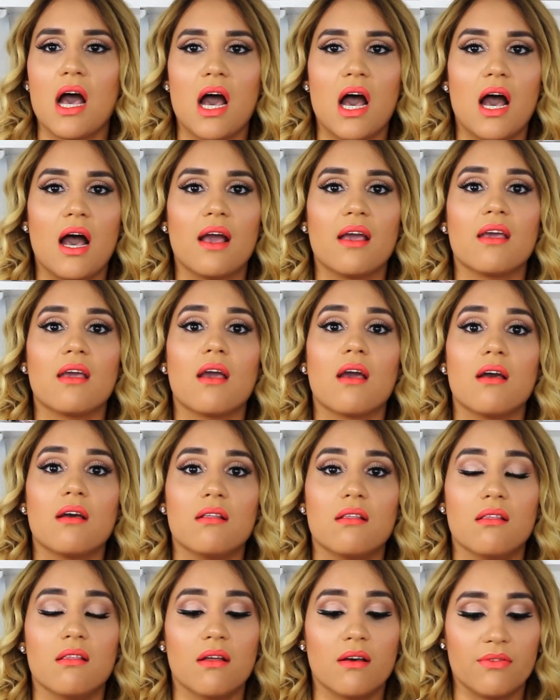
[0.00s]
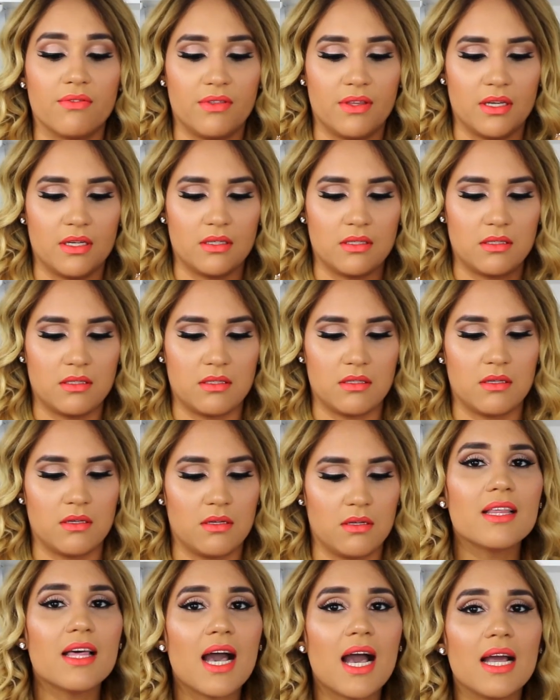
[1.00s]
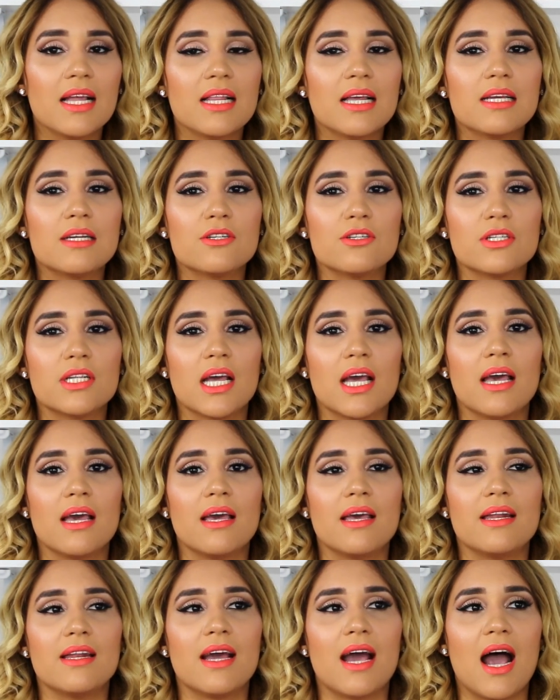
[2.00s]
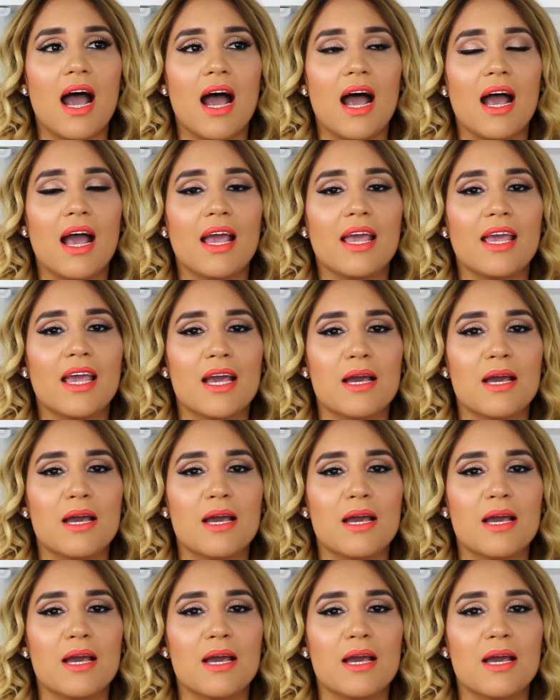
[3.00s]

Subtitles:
I love this. Another highlighter that I